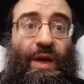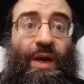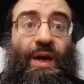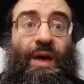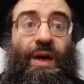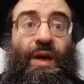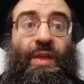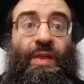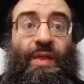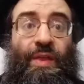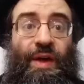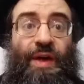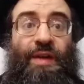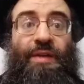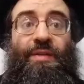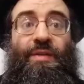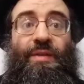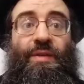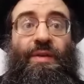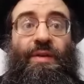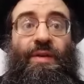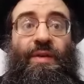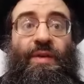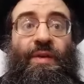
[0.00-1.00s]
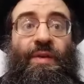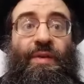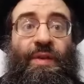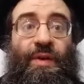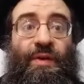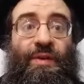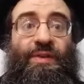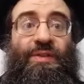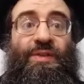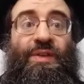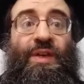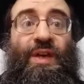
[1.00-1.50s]
Then
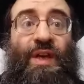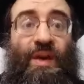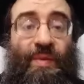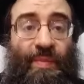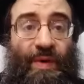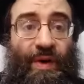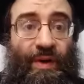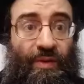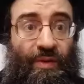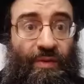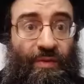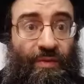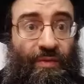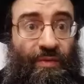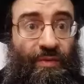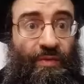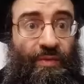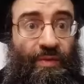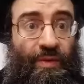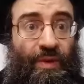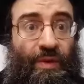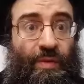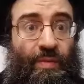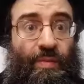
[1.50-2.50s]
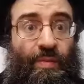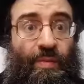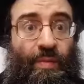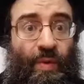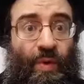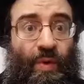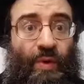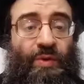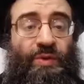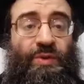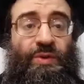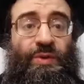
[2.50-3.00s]
there is Gimel.
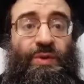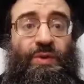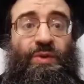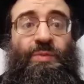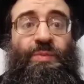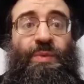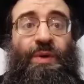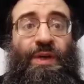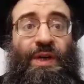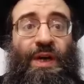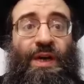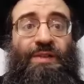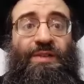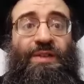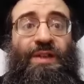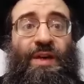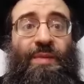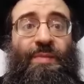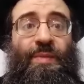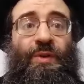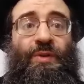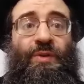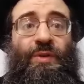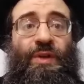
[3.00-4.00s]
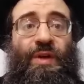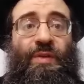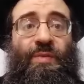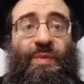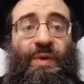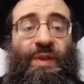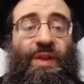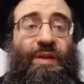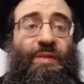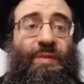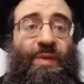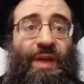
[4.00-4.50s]
Most Jews pronounce Gimel today
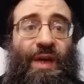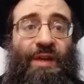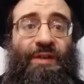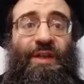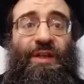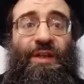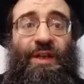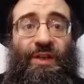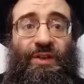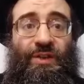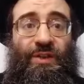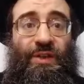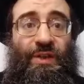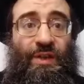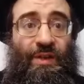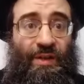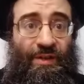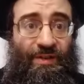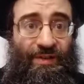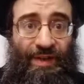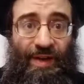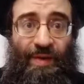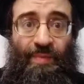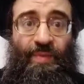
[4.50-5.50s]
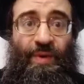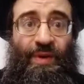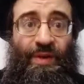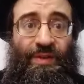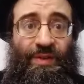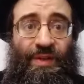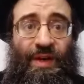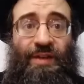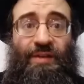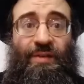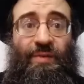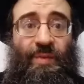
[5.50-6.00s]
with and without Dagesh the same
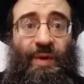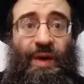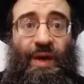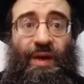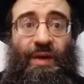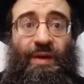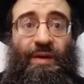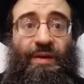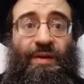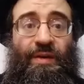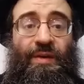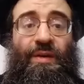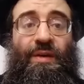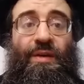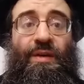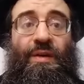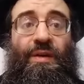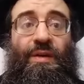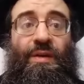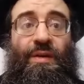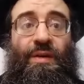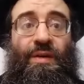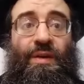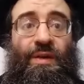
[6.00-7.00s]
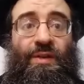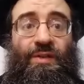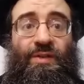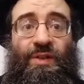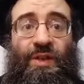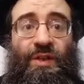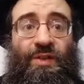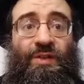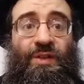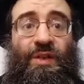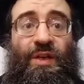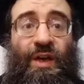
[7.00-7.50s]
exact way. It's
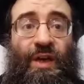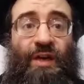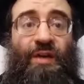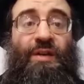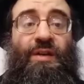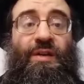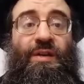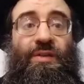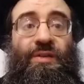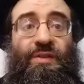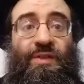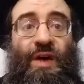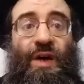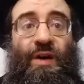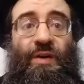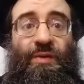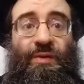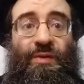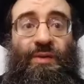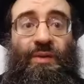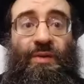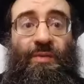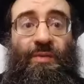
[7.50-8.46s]
just G sound.